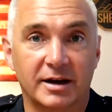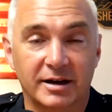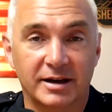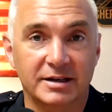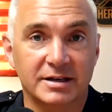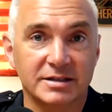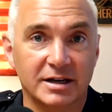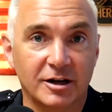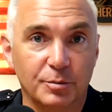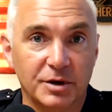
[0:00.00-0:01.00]
It doesn't
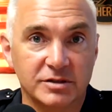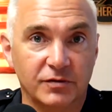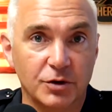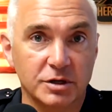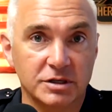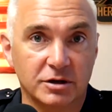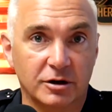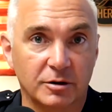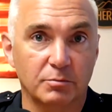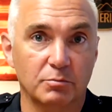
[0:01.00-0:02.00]
help us focus
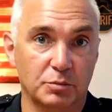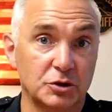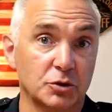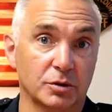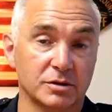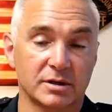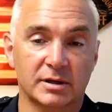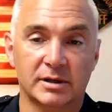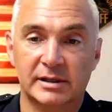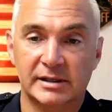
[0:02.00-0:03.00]
our patrols.
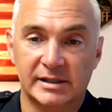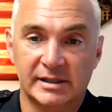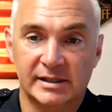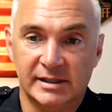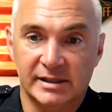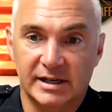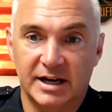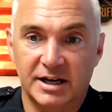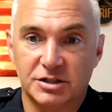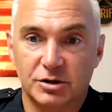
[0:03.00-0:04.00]

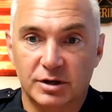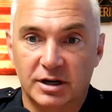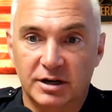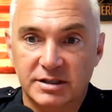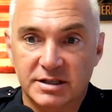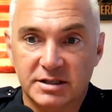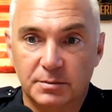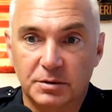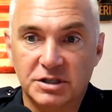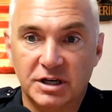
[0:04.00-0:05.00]
So Gary says, I
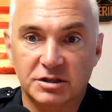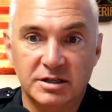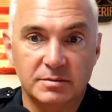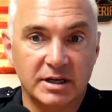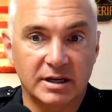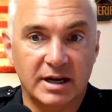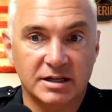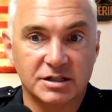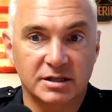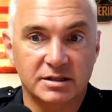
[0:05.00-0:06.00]
appreciate your team taking
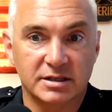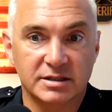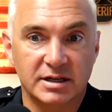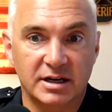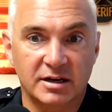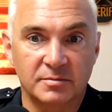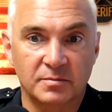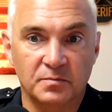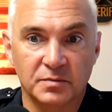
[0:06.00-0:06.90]
action at 6 a.m.